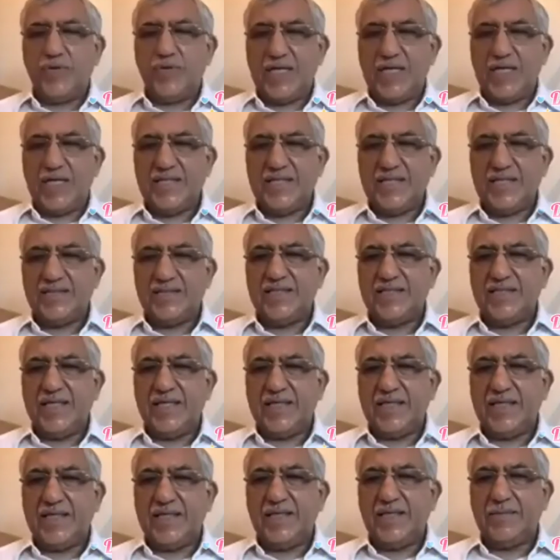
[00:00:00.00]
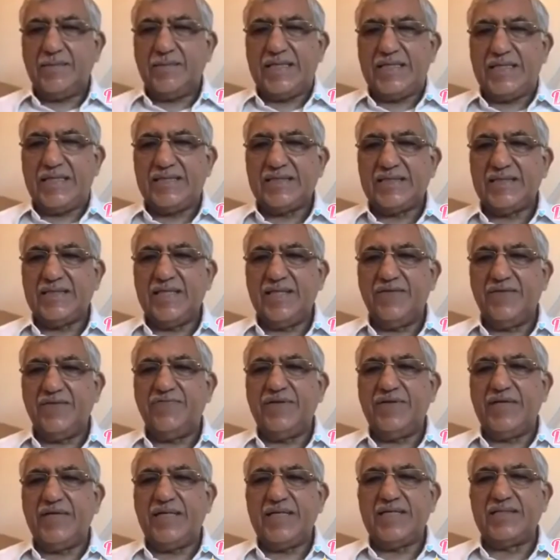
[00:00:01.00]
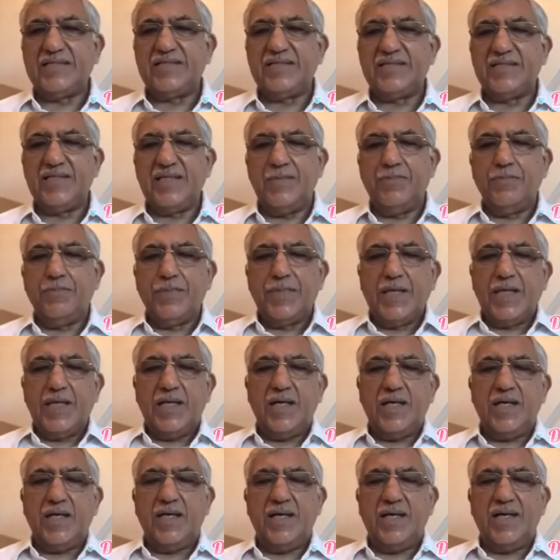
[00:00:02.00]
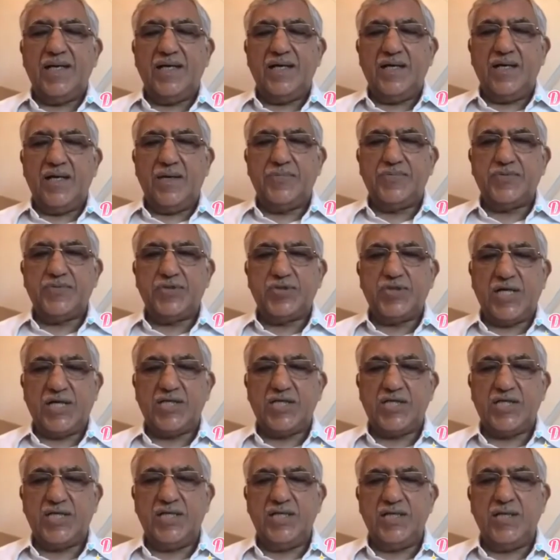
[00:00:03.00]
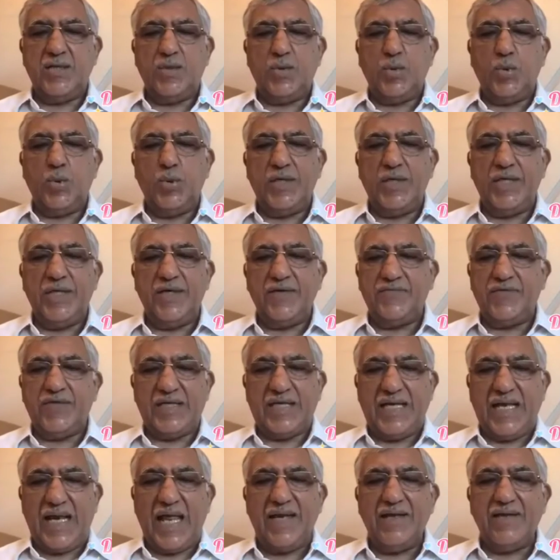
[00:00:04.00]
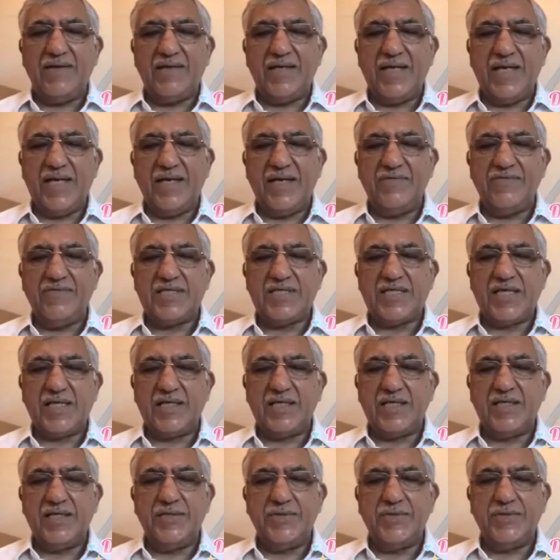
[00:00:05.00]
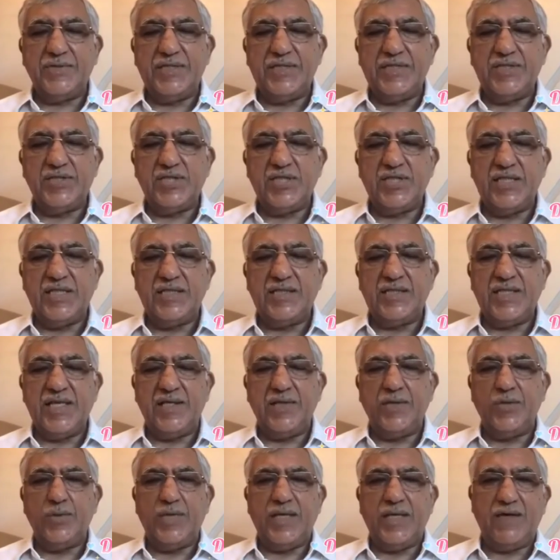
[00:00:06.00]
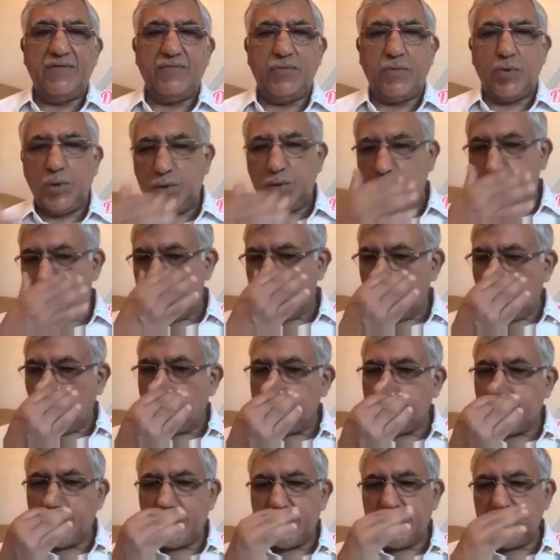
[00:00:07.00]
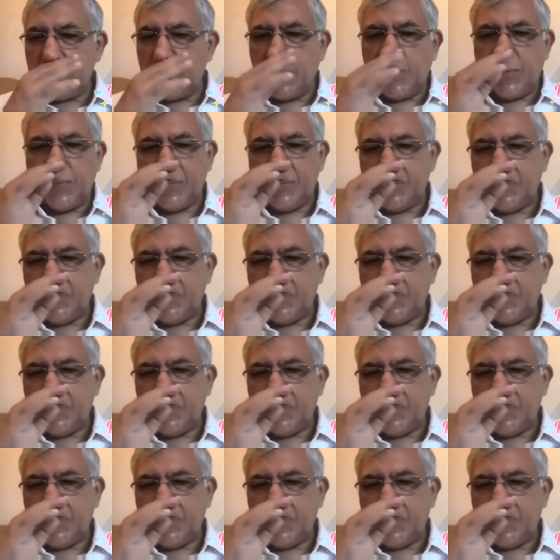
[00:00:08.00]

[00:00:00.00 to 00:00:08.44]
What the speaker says: the epiphora is taking place. If it is an obstruction only of the canaliculi which occurred due to injury, then you have all those options of